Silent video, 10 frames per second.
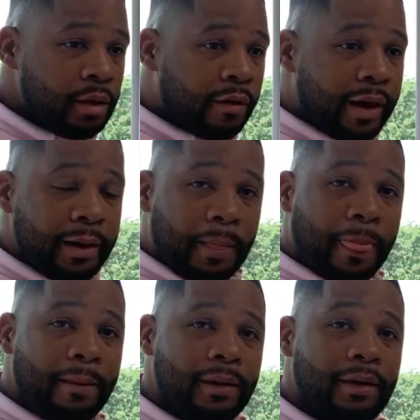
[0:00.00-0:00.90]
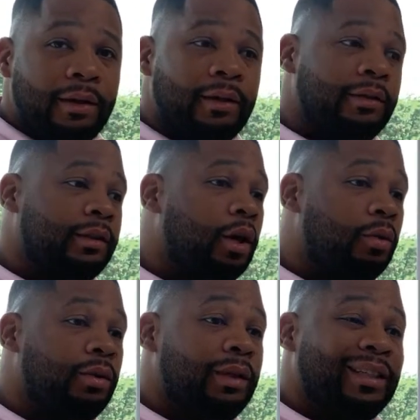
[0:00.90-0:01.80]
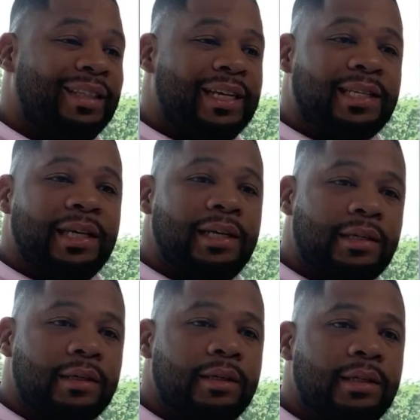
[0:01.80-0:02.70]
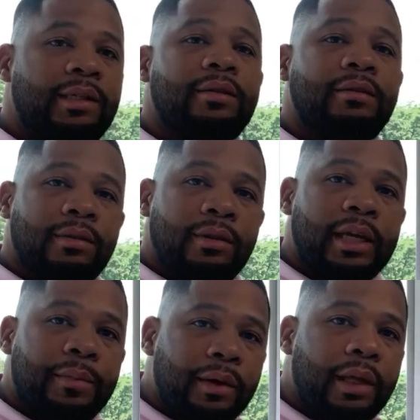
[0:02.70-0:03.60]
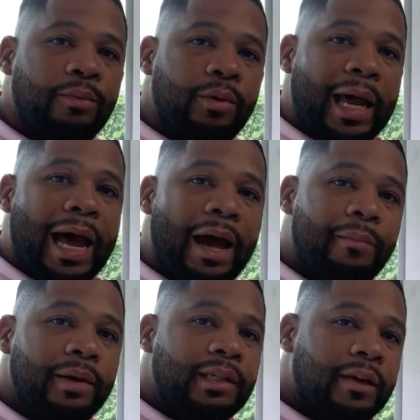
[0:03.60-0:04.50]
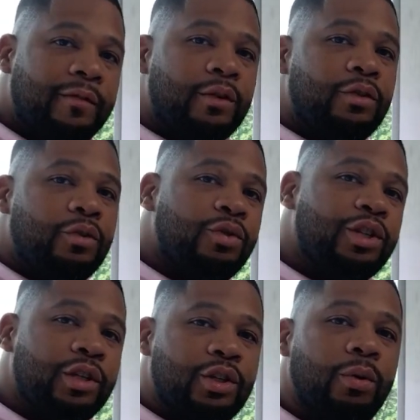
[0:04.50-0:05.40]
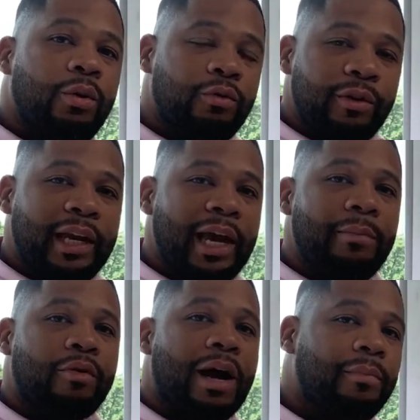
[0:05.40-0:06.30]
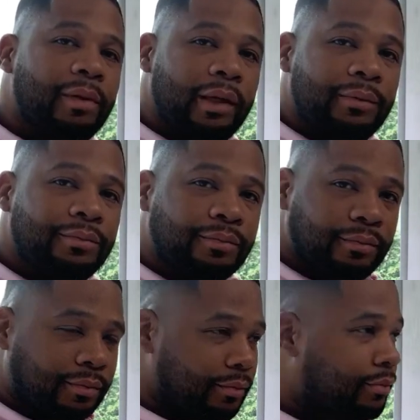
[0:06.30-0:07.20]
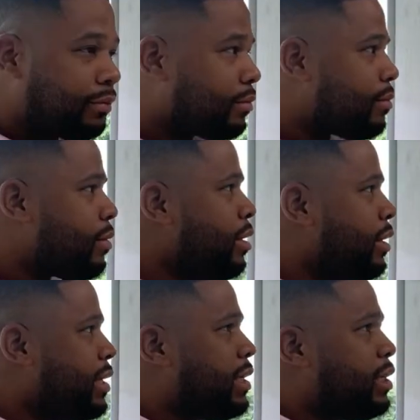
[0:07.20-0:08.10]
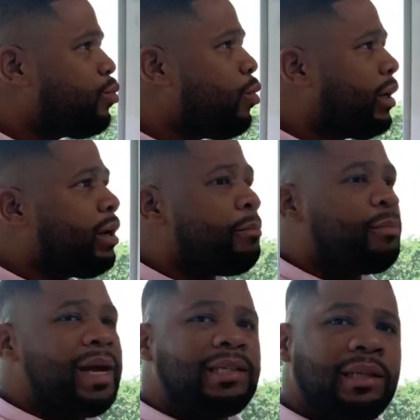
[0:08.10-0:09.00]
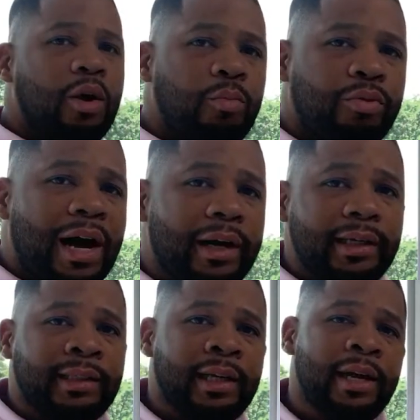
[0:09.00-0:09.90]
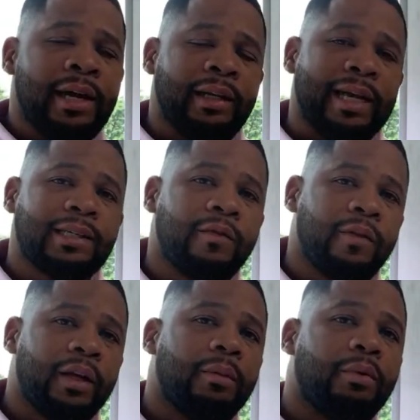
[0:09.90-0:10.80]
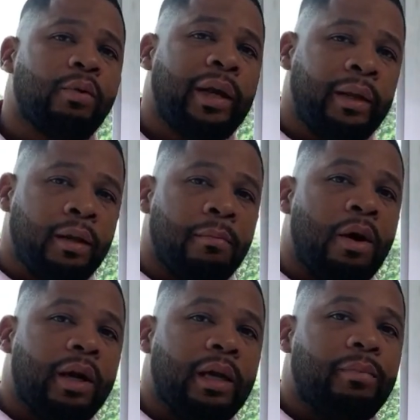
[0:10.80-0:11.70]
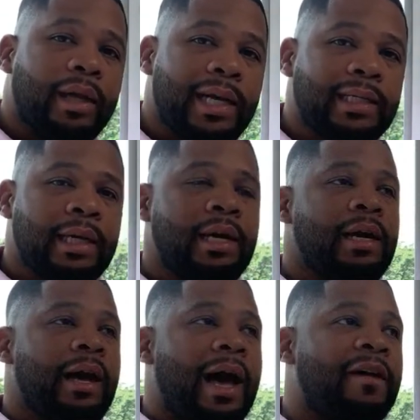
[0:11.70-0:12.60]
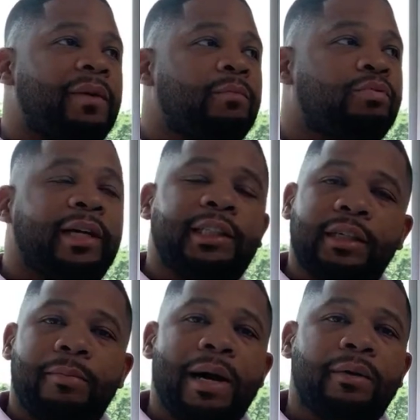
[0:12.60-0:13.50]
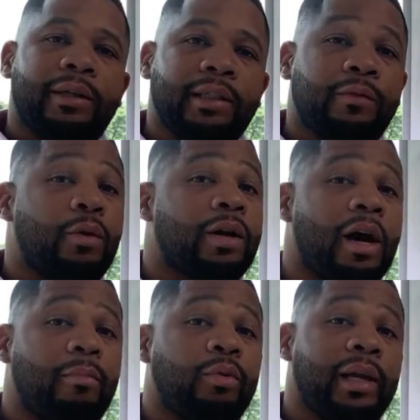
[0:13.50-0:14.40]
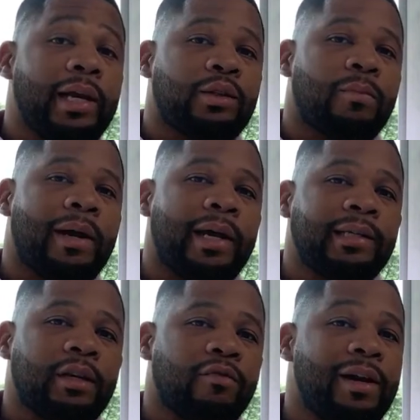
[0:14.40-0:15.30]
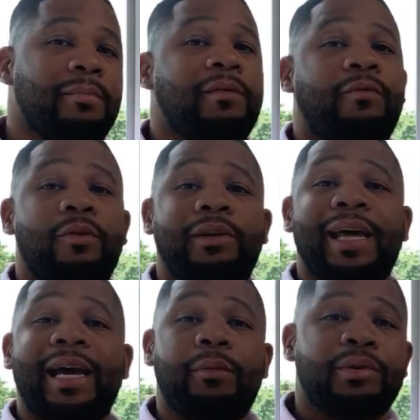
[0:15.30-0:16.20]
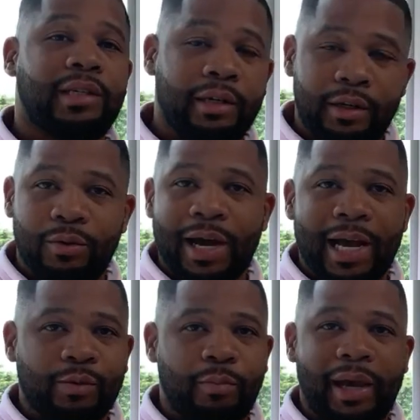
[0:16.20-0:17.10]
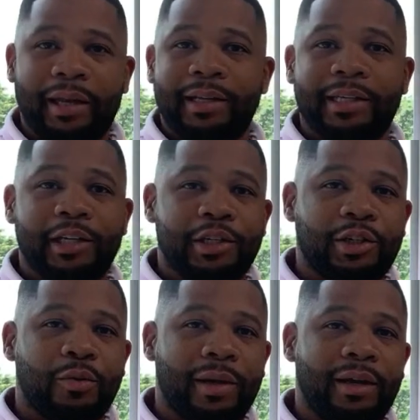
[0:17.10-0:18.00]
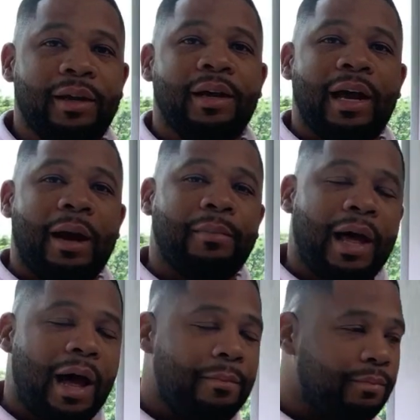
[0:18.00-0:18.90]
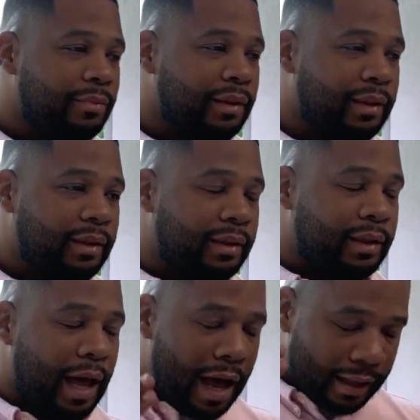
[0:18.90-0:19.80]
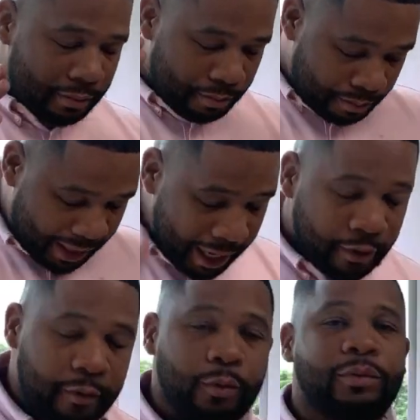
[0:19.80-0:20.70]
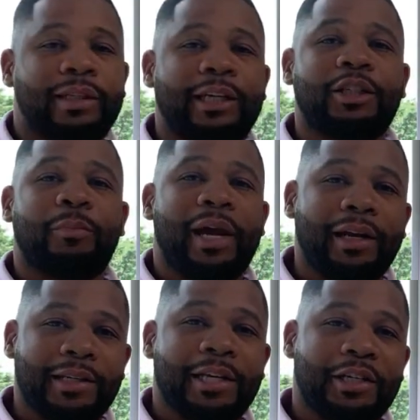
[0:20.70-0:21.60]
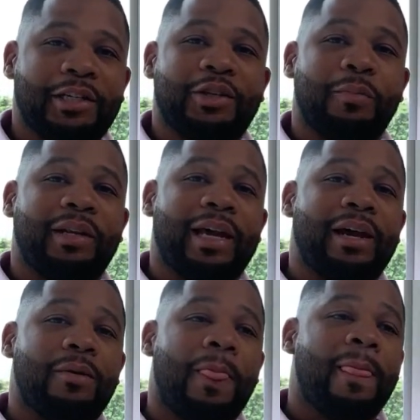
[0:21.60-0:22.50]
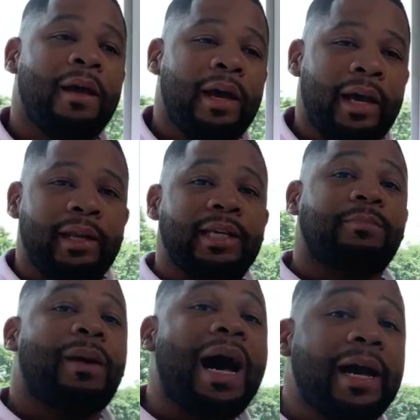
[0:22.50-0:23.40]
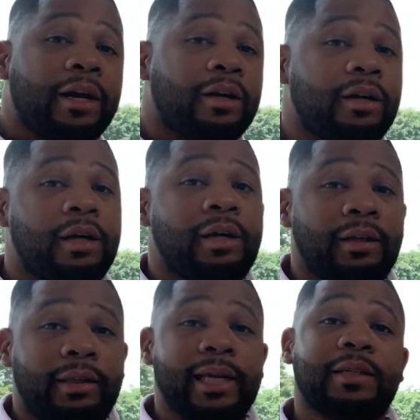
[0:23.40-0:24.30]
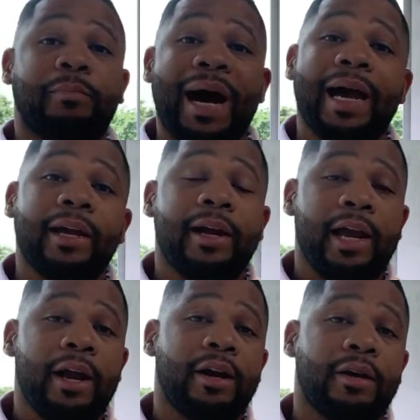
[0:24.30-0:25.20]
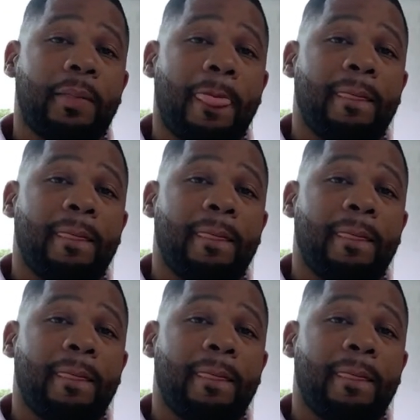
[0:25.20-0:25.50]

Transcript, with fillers: All right? So this is typically what happens if you use your 203k properly. This is one of the best loan products that's available in the marketplace. I've been preaching about this for a couple years on my Instagram before 90% of you guys were paying attention to me. I'm, I'm, I'm thankful that you're paying attention to me now. And this buyer this buyer here